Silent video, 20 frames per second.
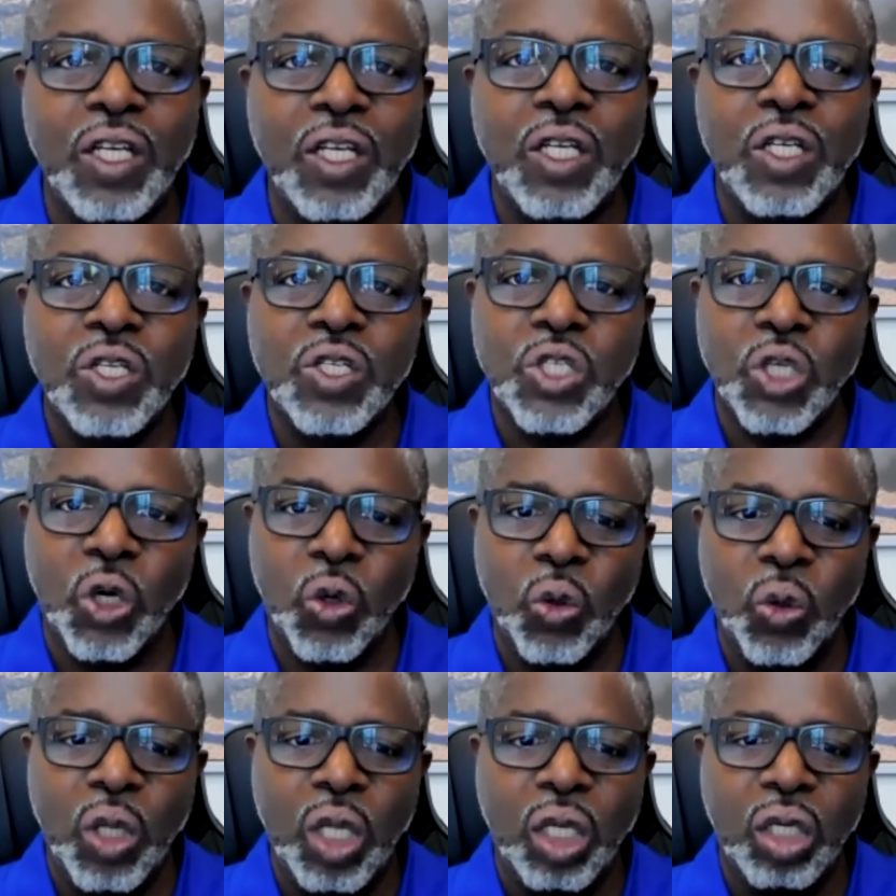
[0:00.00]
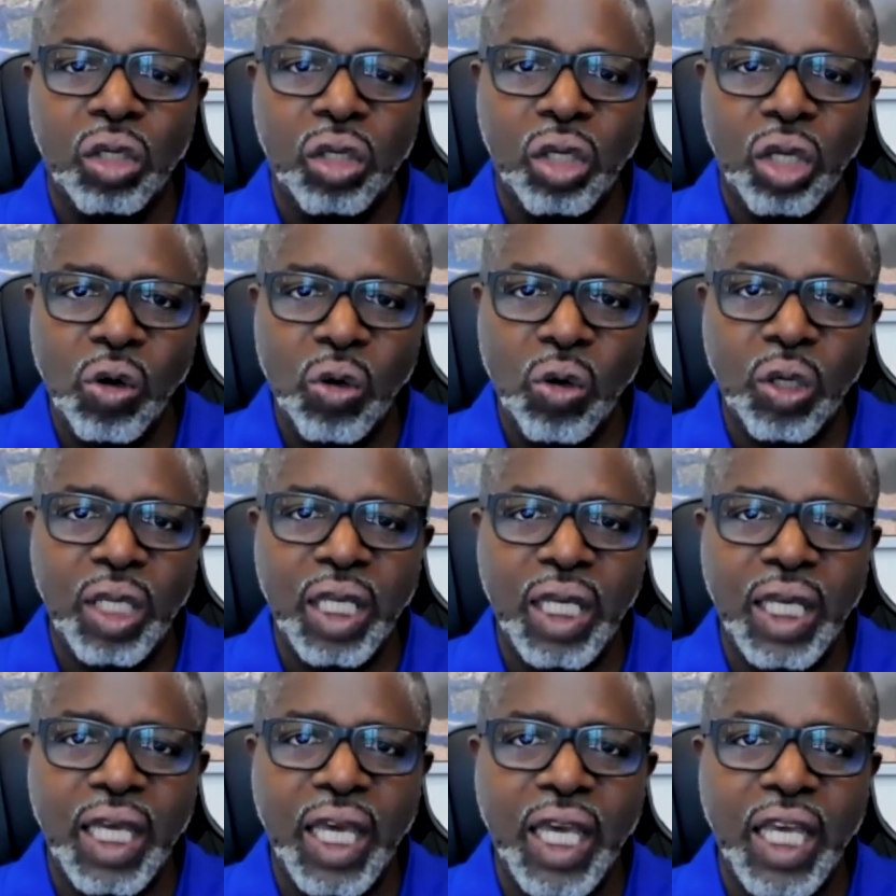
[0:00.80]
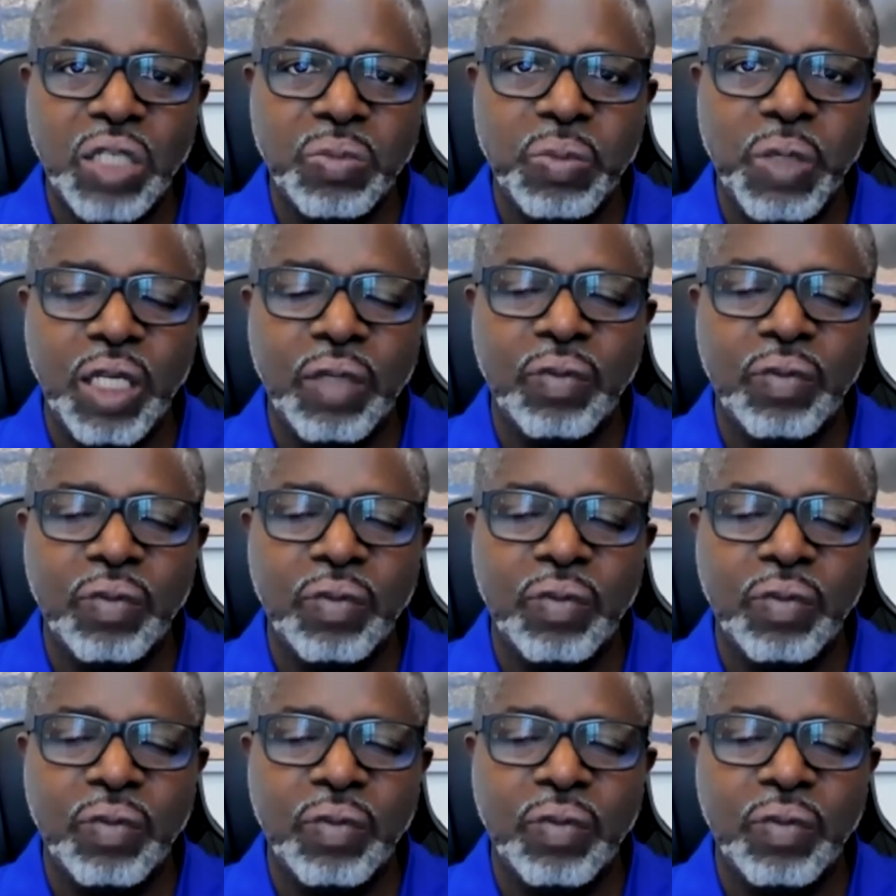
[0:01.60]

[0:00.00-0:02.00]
So local engagement,